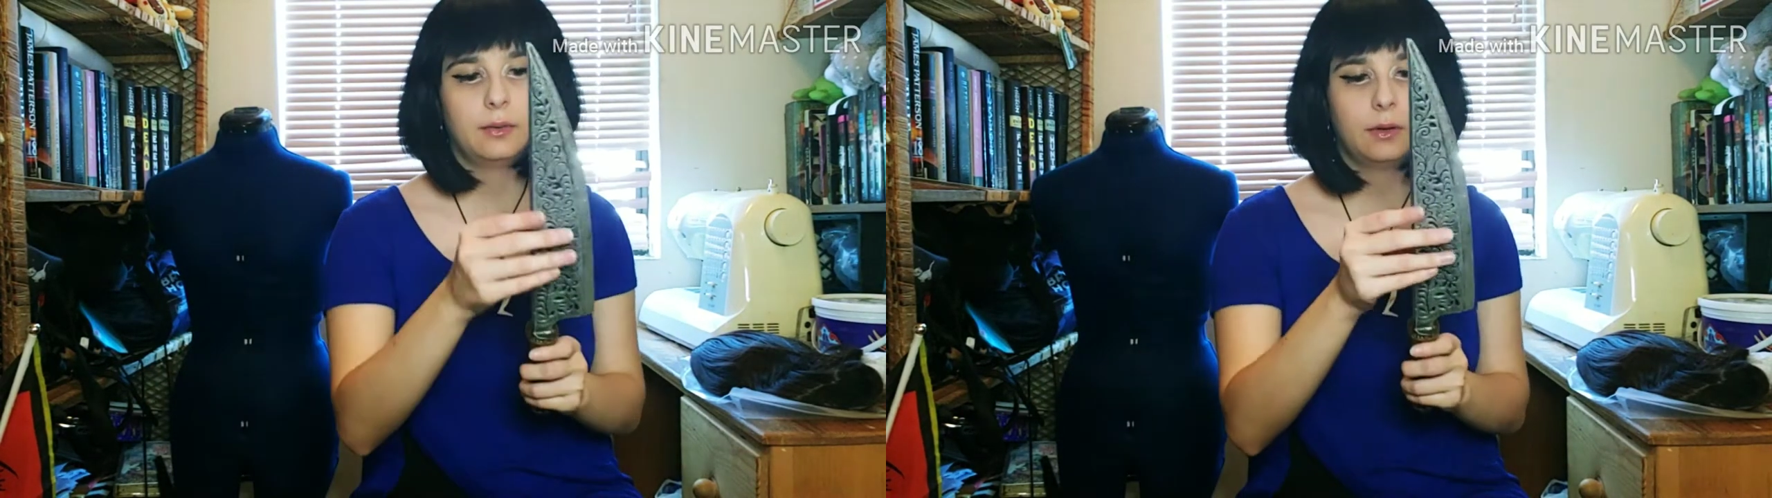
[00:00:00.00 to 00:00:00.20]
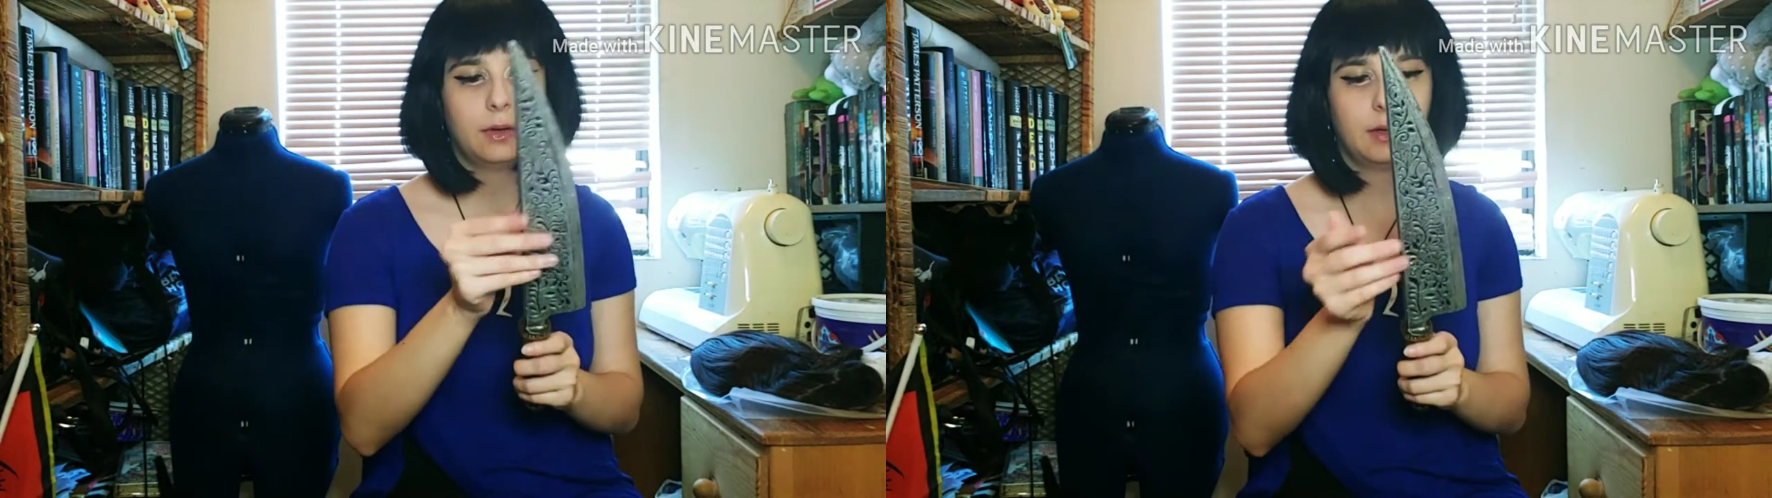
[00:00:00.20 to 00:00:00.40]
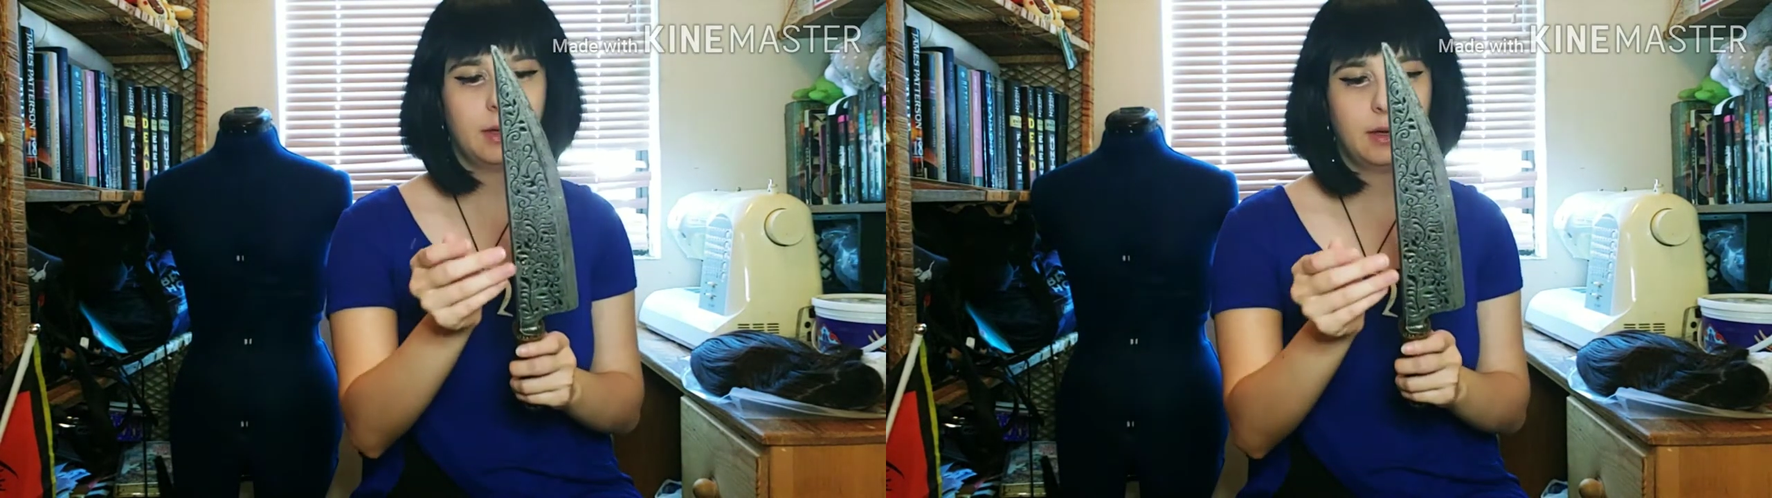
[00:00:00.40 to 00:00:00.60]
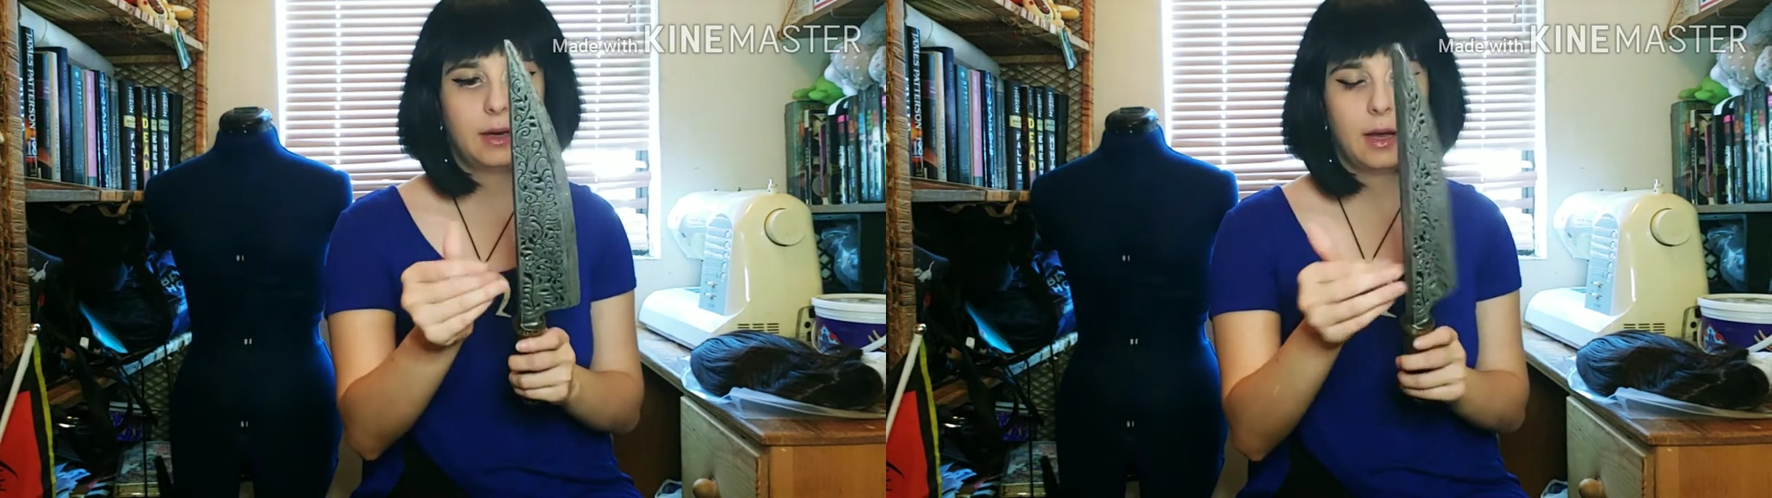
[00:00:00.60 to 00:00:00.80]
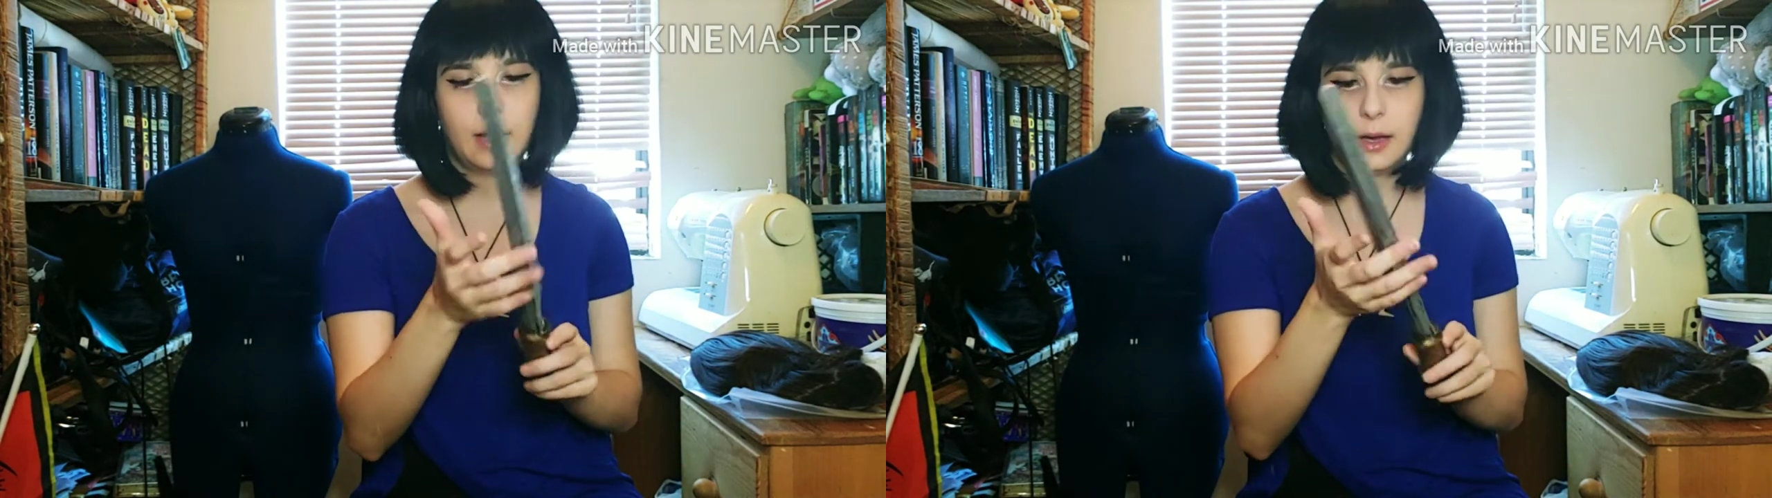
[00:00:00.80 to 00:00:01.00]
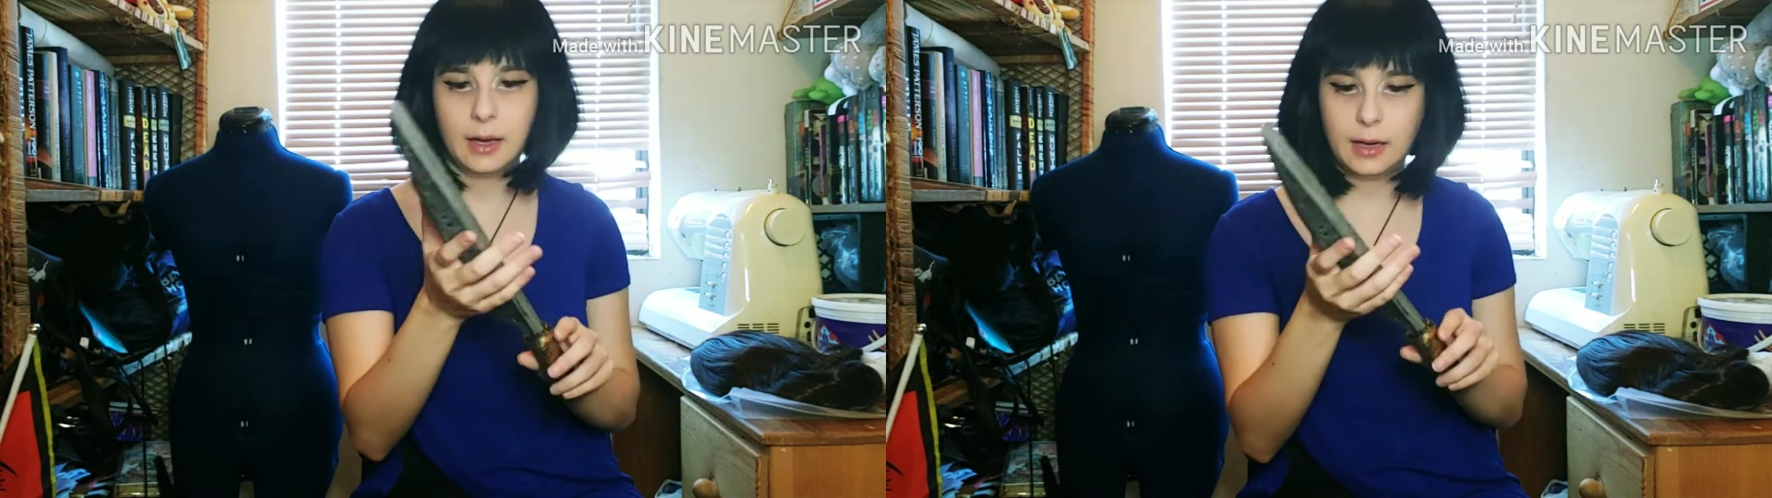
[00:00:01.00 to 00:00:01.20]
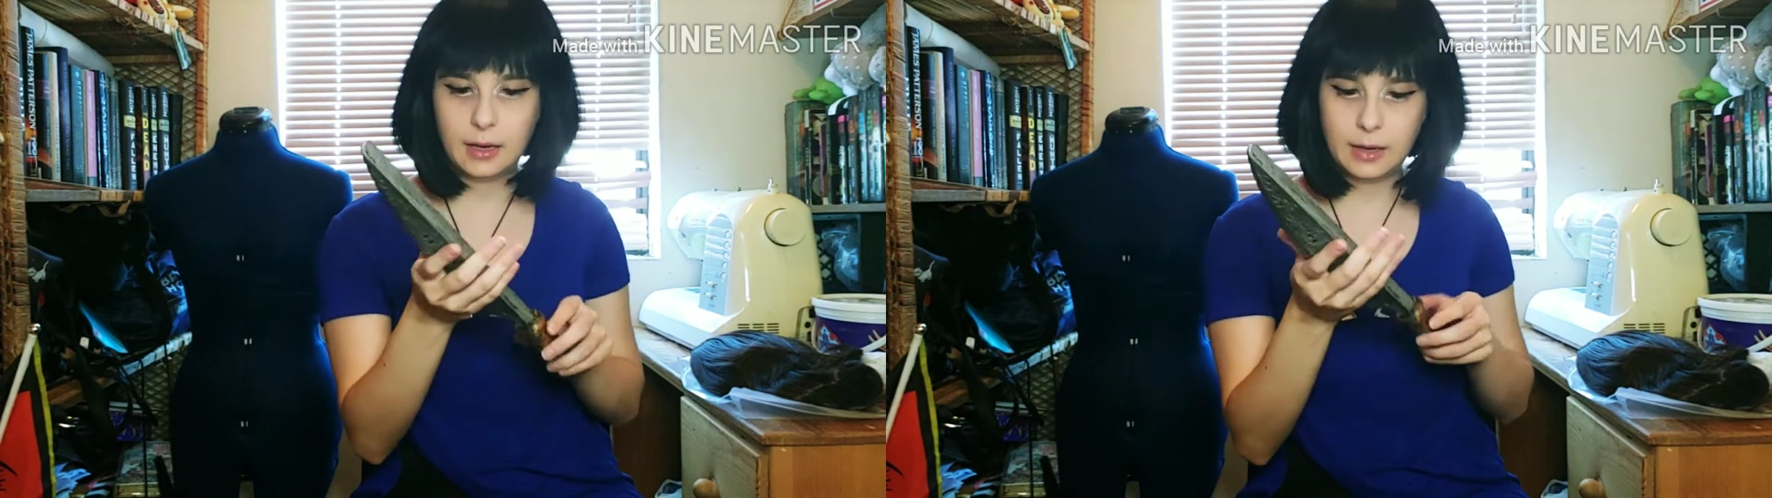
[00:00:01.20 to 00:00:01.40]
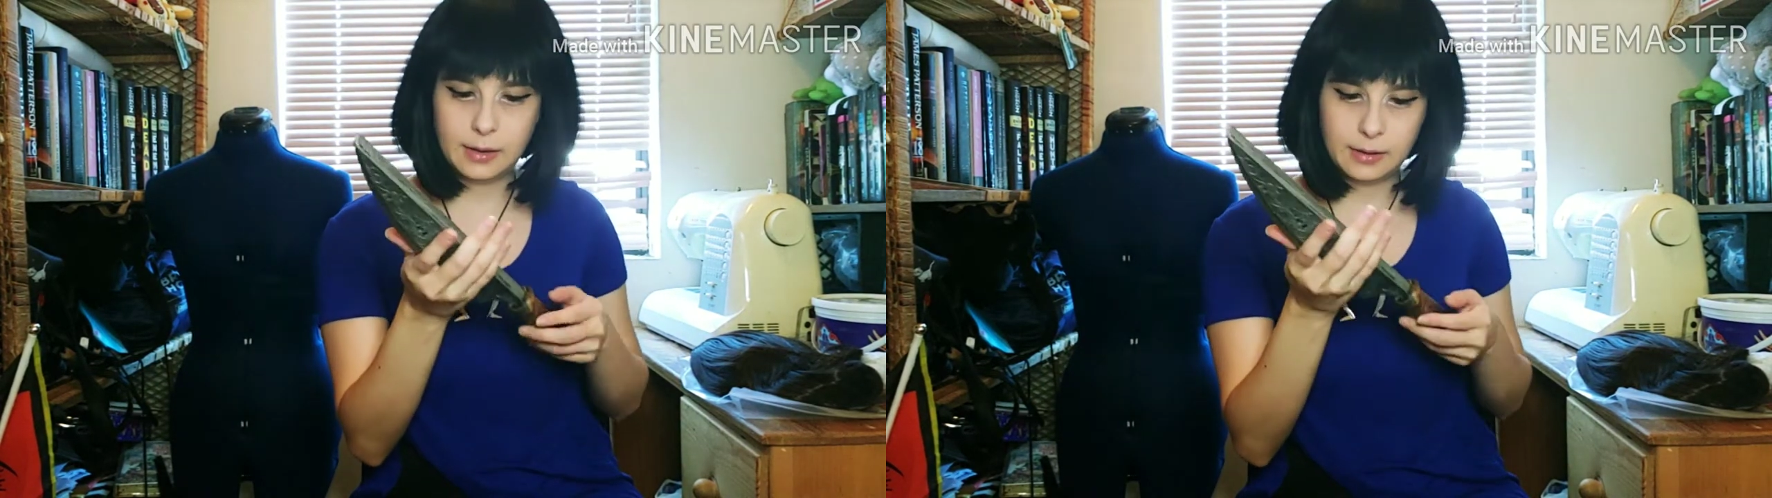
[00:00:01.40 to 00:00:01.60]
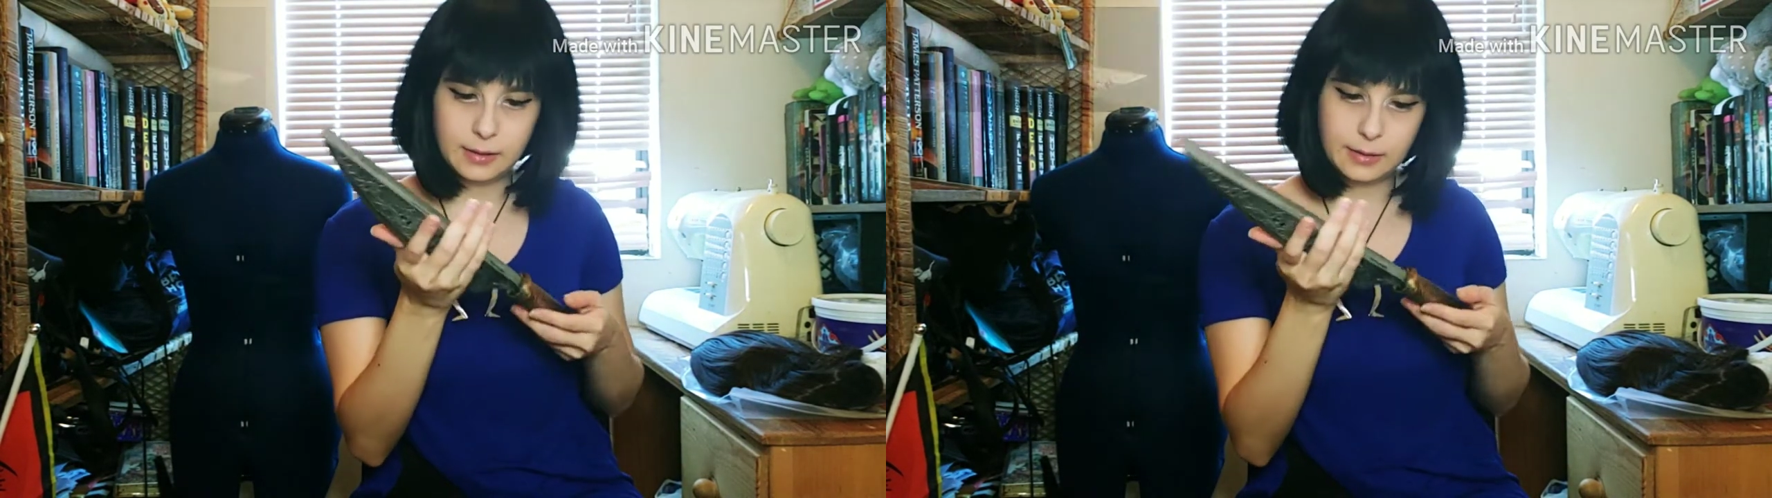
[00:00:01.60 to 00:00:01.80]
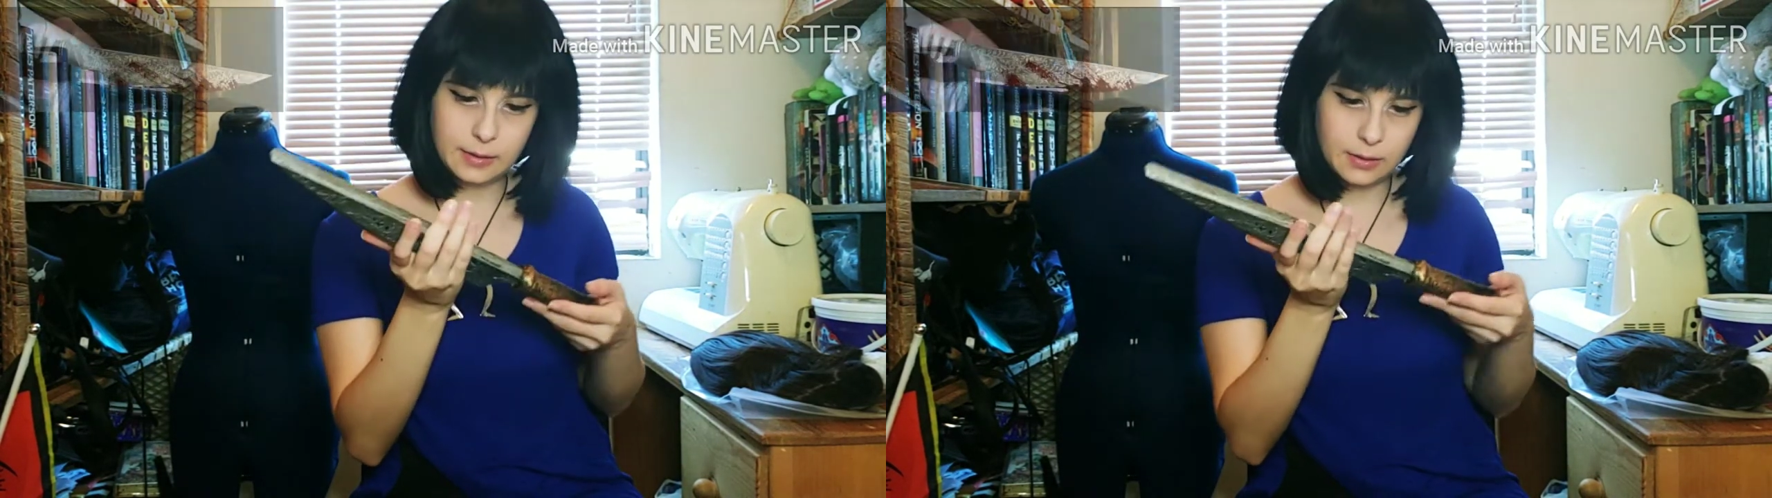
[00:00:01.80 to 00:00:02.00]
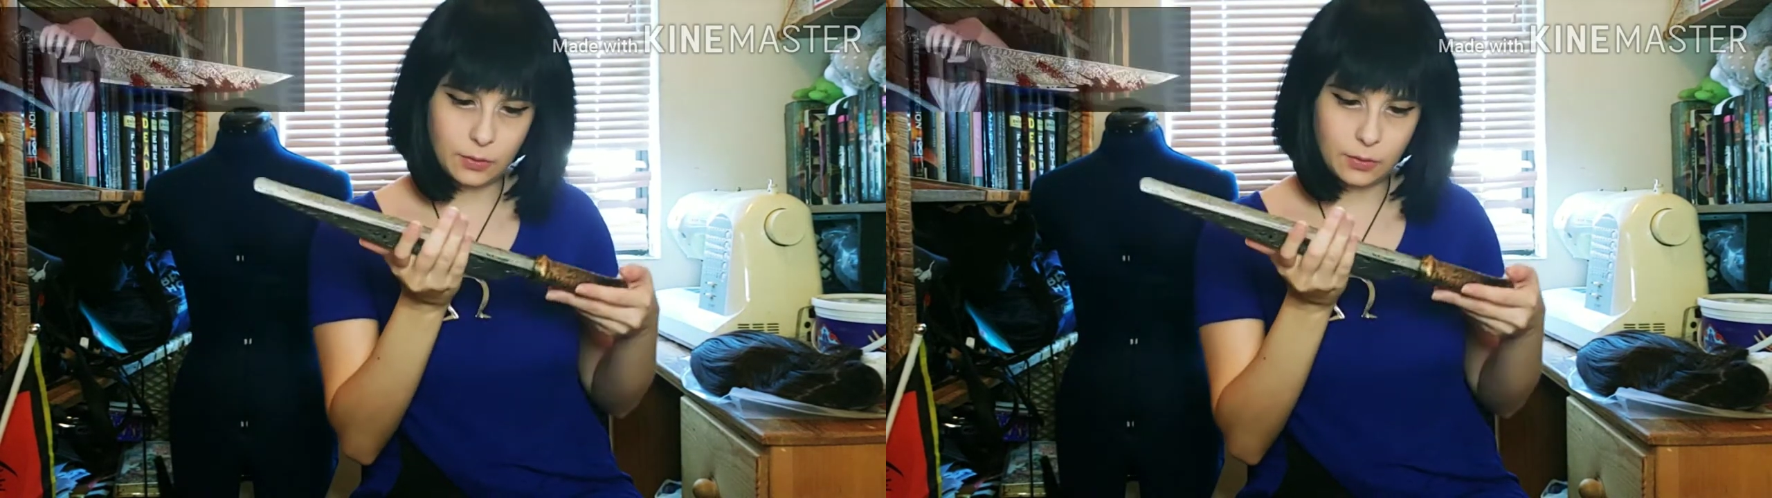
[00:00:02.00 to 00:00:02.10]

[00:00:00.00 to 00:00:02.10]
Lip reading: really nice.